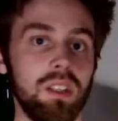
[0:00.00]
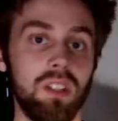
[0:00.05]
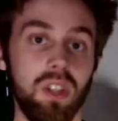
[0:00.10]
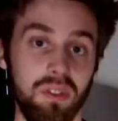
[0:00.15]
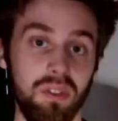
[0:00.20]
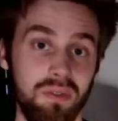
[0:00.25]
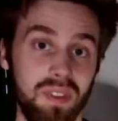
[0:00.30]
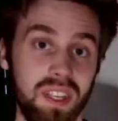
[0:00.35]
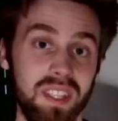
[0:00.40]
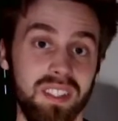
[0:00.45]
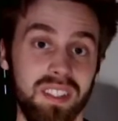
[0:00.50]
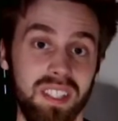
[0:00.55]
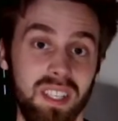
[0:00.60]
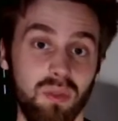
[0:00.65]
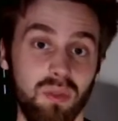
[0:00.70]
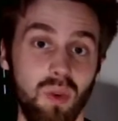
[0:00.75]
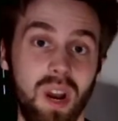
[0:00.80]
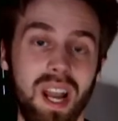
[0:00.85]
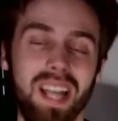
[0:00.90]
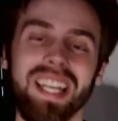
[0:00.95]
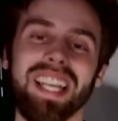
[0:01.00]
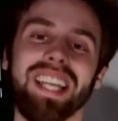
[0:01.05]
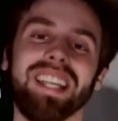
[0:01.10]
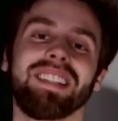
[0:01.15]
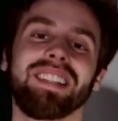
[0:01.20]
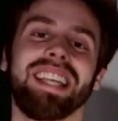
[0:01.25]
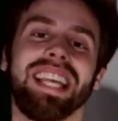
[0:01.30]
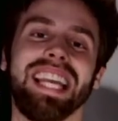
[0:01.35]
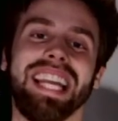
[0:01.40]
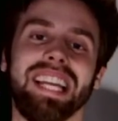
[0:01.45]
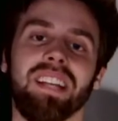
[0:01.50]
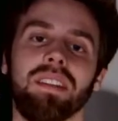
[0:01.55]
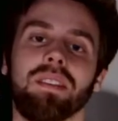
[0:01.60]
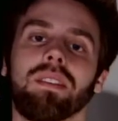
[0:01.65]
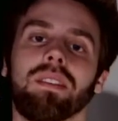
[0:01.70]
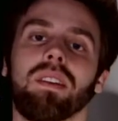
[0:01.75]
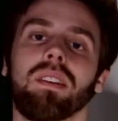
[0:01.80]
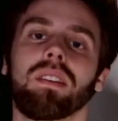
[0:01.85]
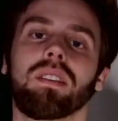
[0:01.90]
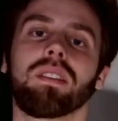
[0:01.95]
Convincing writing
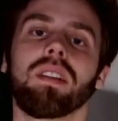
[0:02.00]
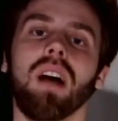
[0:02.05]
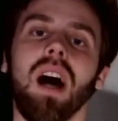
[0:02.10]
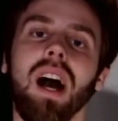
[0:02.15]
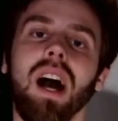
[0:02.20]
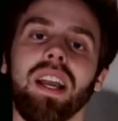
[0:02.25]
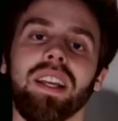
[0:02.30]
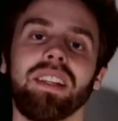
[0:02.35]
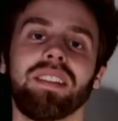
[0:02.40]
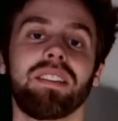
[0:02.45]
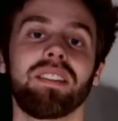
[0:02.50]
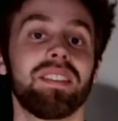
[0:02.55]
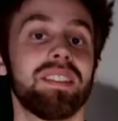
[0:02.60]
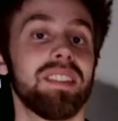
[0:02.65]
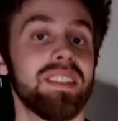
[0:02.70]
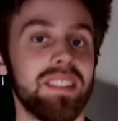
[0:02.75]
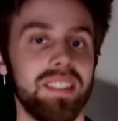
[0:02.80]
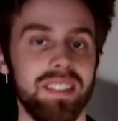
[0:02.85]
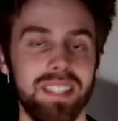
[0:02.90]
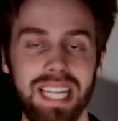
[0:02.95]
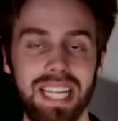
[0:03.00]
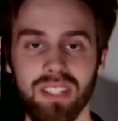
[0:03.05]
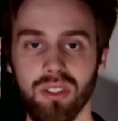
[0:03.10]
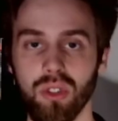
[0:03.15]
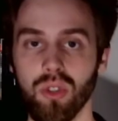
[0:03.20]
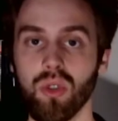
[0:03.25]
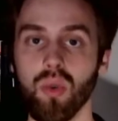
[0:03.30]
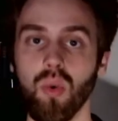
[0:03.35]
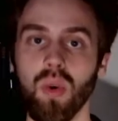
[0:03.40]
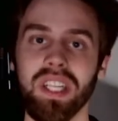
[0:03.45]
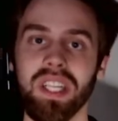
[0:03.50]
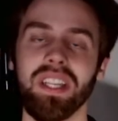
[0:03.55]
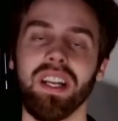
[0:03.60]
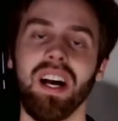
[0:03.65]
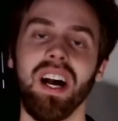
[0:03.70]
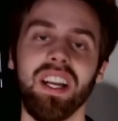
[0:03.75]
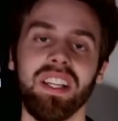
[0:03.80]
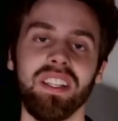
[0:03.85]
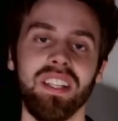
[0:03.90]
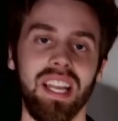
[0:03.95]
is tight. This is lesson
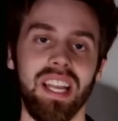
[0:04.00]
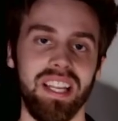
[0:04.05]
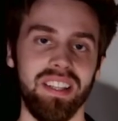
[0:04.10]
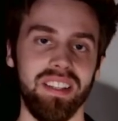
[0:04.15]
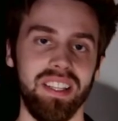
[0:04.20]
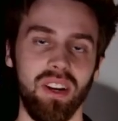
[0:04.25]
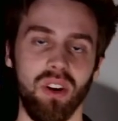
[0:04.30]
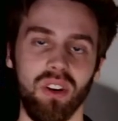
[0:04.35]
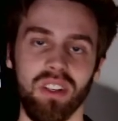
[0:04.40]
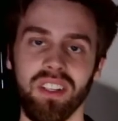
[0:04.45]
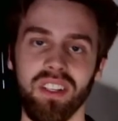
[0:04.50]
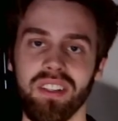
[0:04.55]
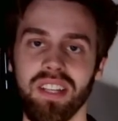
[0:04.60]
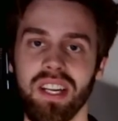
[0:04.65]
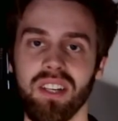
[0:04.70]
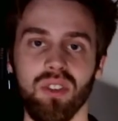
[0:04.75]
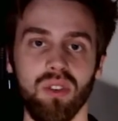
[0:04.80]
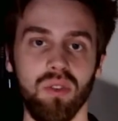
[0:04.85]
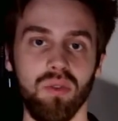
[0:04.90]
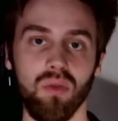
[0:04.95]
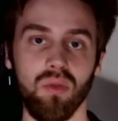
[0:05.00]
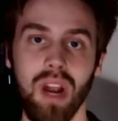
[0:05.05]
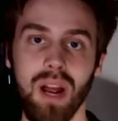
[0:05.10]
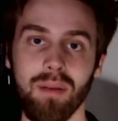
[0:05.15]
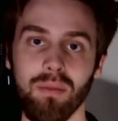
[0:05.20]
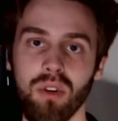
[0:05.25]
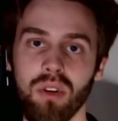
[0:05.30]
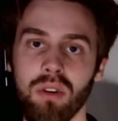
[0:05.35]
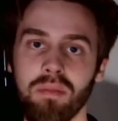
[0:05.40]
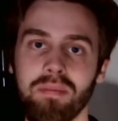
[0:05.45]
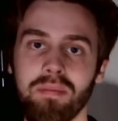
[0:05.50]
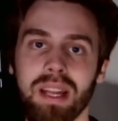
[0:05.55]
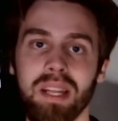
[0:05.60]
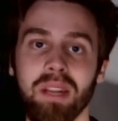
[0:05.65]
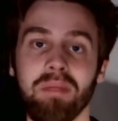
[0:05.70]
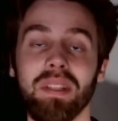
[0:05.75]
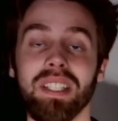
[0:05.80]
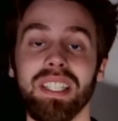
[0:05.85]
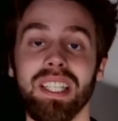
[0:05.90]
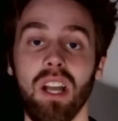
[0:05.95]
29 in the architecture of grammar. My name
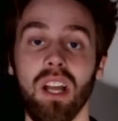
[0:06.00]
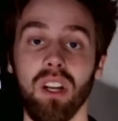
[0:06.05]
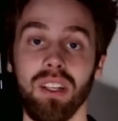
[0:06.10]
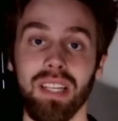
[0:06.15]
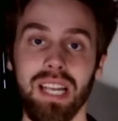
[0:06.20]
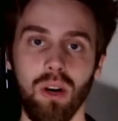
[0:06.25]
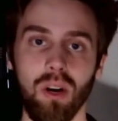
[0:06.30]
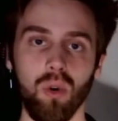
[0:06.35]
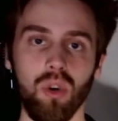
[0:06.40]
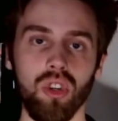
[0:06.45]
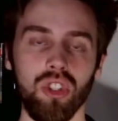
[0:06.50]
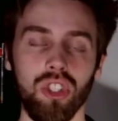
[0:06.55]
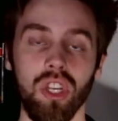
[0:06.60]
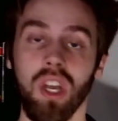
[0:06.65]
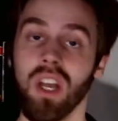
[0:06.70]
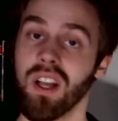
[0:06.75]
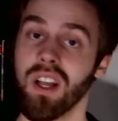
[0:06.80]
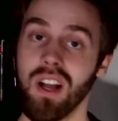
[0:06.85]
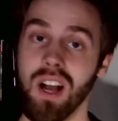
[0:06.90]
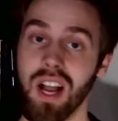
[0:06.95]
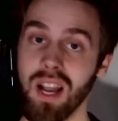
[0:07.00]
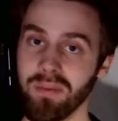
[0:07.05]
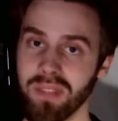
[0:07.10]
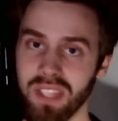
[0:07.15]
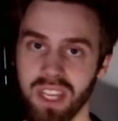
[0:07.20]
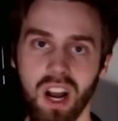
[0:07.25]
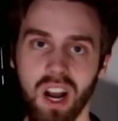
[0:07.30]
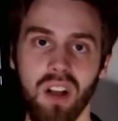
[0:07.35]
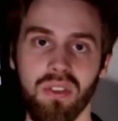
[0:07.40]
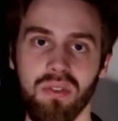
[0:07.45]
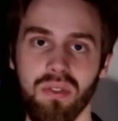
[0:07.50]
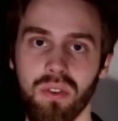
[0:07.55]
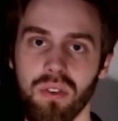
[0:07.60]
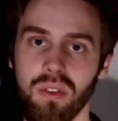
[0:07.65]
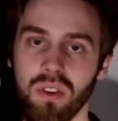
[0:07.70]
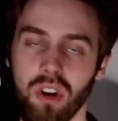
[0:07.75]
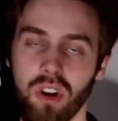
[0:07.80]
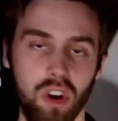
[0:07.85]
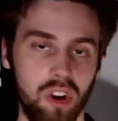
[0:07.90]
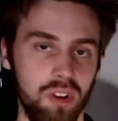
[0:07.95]
is Léandre Larouche. I'm the
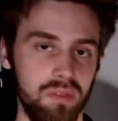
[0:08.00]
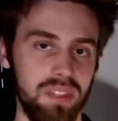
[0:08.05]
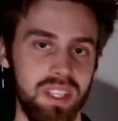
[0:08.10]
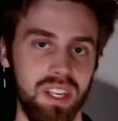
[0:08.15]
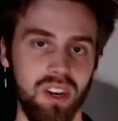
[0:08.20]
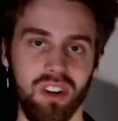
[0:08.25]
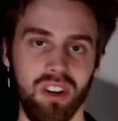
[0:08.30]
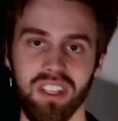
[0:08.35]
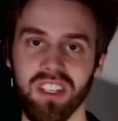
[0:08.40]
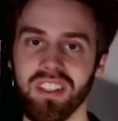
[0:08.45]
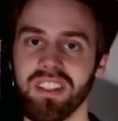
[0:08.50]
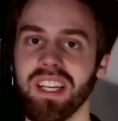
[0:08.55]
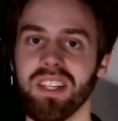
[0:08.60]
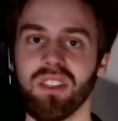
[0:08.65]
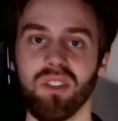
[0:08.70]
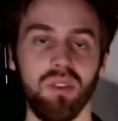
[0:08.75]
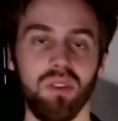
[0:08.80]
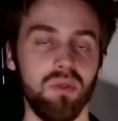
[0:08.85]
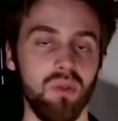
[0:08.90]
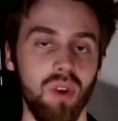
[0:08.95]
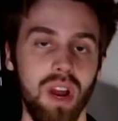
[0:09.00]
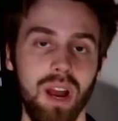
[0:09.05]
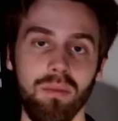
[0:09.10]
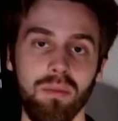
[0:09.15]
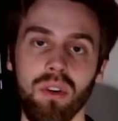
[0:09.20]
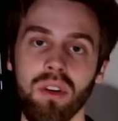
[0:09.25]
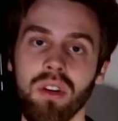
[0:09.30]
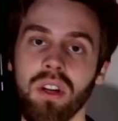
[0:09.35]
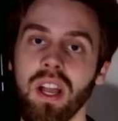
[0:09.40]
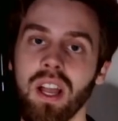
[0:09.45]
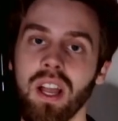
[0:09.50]
author of the architecture of grammar